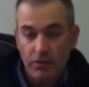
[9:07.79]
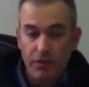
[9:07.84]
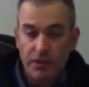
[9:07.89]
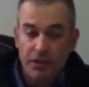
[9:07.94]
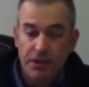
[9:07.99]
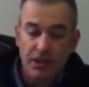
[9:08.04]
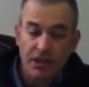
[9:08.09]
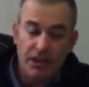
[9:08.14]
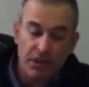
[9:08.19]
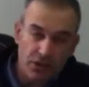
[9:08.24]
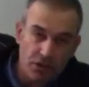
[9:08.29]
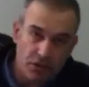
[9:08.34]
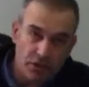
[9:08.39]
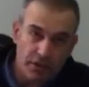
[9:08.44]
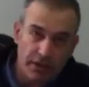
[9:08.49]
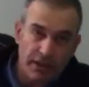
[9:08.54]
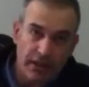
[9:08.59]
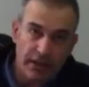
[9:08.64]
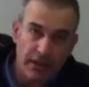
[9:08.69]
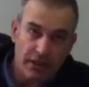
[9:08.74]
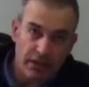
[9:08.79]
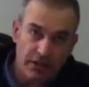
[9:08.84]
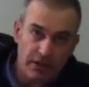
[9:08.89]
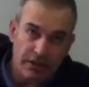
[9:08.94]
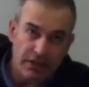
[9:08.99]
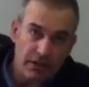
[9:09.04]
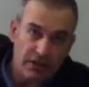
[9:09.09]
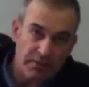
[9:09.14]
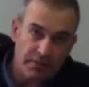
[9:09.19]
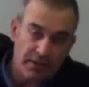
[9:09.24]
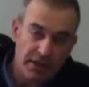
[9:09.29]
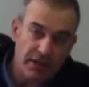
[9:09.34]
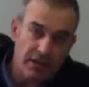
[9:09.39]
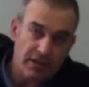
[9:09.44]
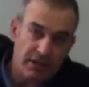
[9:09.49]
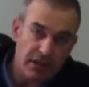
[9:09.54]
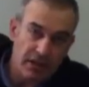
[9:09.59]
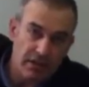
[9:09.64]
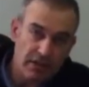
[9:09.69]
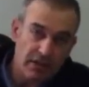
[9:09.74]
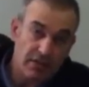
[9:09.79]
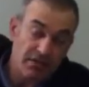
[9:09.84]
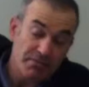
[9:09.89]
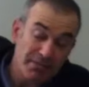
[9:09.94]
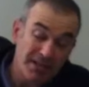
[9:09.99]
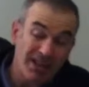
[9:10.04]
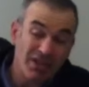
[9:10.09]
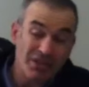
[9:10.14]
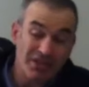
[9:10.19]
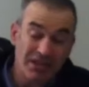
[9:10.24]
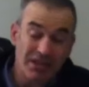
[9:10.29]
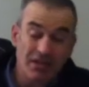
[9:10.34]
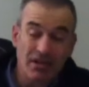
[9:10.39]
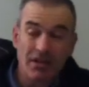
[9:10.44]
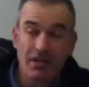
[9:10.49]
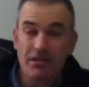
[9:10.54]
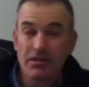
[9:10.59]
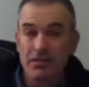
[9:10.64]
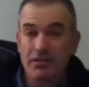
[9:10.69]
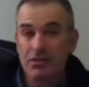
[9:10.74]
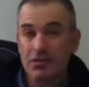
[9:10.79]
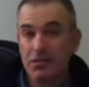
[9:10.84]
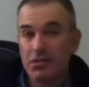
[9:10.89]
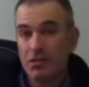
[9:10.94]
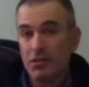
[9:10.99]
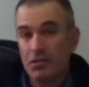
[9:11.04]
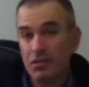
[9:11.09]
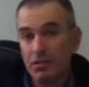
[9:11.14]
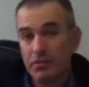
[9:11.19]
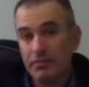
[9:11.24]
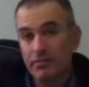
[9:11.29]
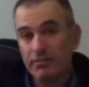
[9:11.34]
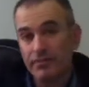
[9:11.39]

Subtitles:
which he took, and he got a suspended sentence. But he lost his licence too.